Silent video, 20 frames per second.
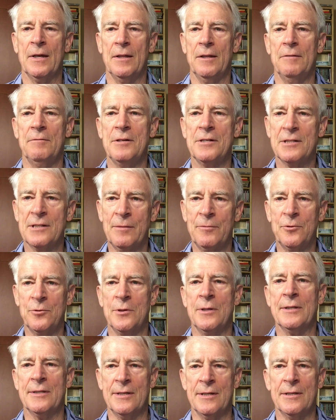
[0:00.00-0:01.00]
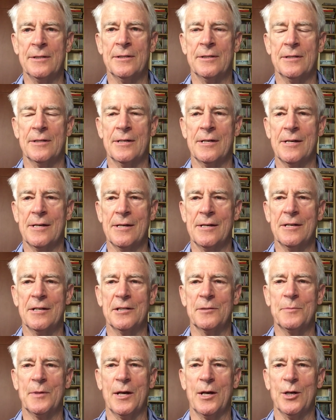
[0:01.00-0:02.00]
The reason I'm doing this
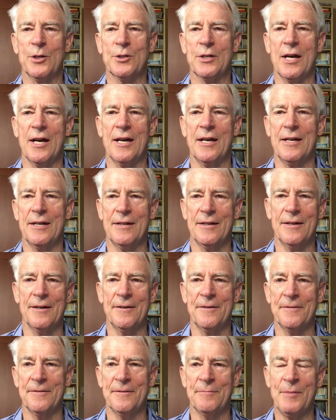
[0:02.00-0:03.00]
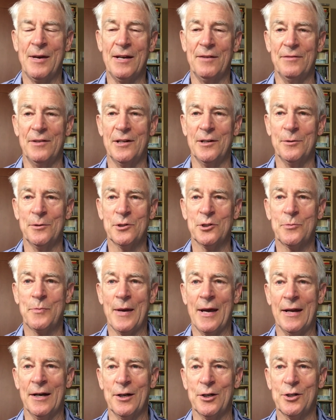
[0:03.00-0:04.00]
is because I uh, made a video in
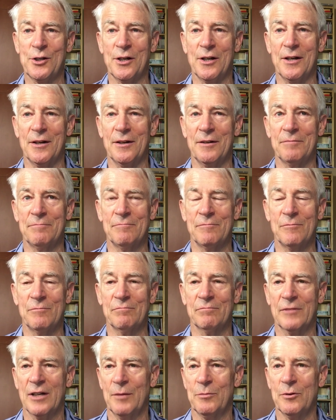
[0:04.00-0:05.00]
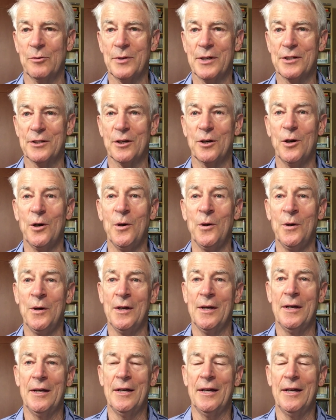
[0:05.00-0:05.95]
Spanish um, a couple of weeks ago,